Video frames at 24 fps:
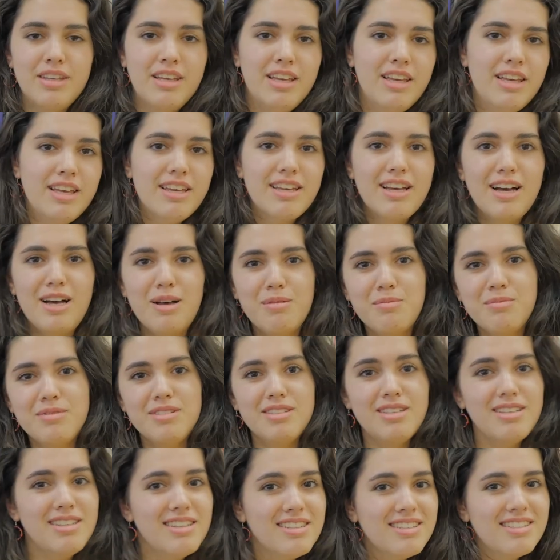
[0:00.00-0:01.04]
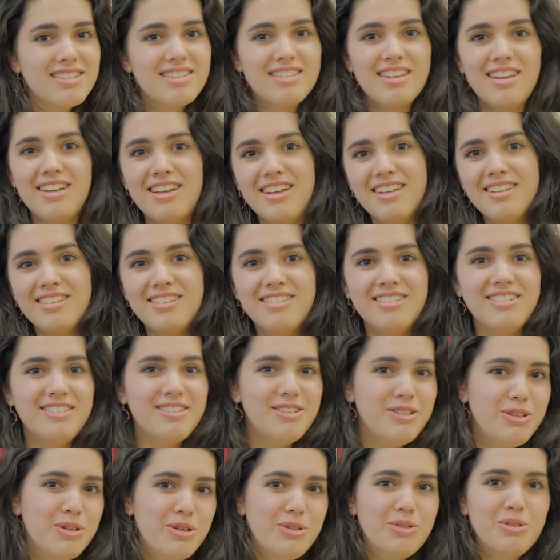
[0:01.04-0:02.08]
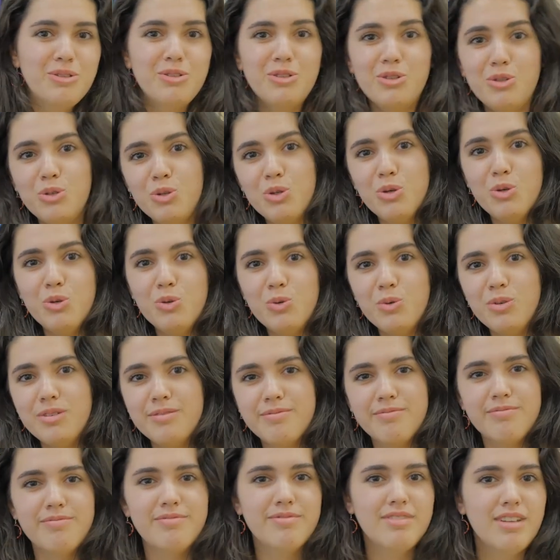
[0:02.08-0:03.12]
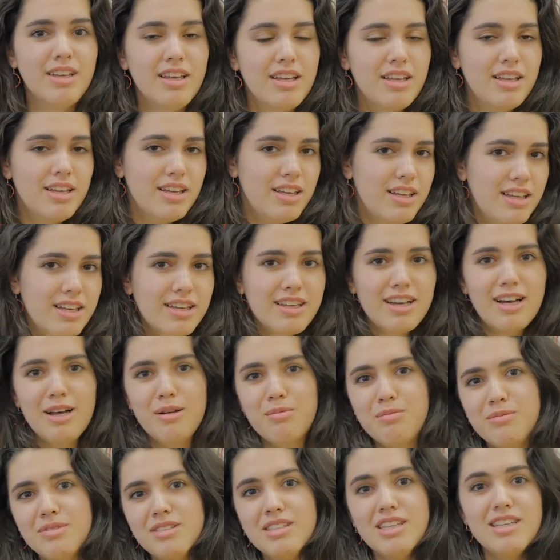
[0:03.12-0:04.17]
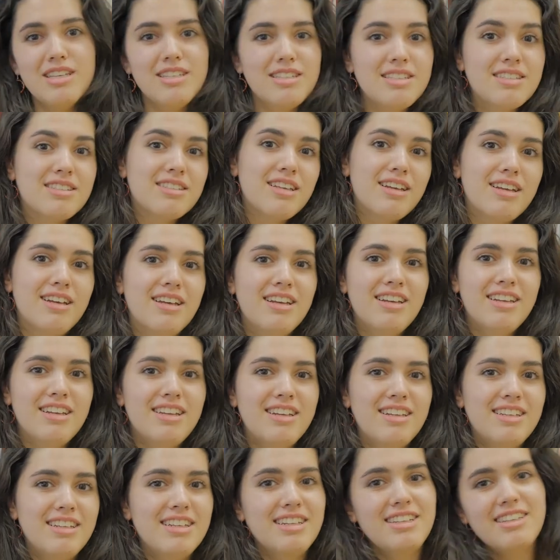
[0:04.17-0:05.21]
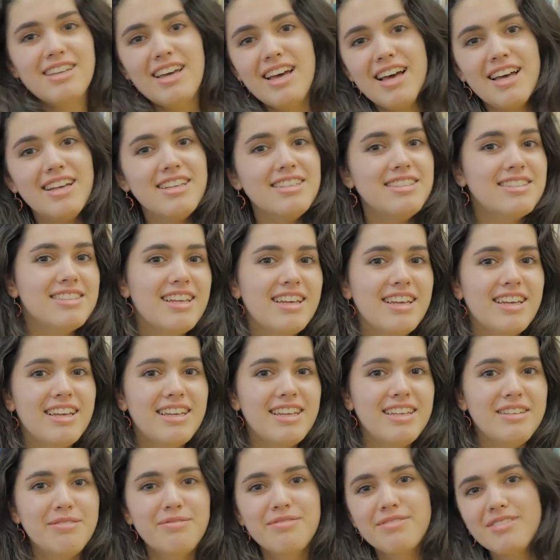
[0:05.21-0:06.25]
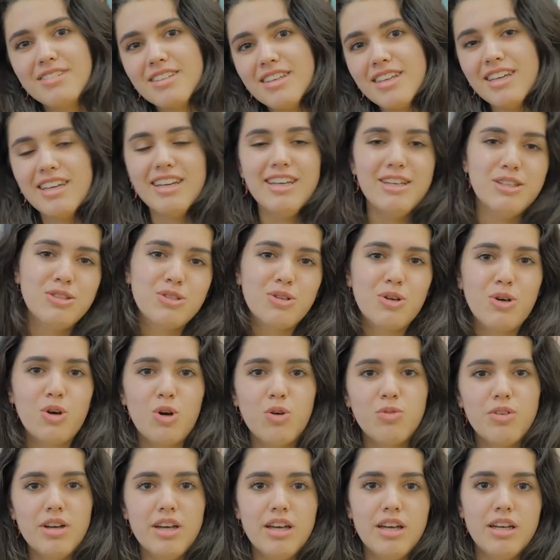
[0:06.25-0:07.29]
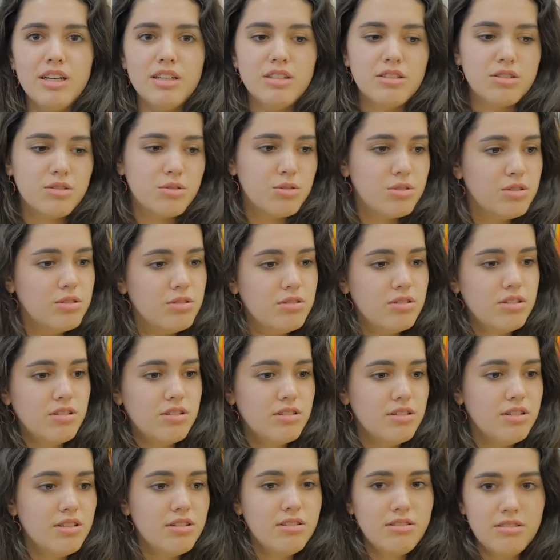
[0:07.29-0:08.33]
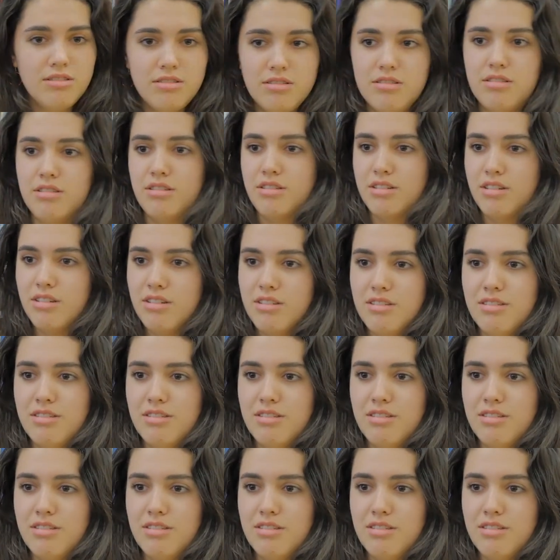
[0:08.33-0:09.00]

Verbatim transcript: here comes the sun, doo doo doo. Here comes the sun, and I say, it's alright, doo doo doo doo doo.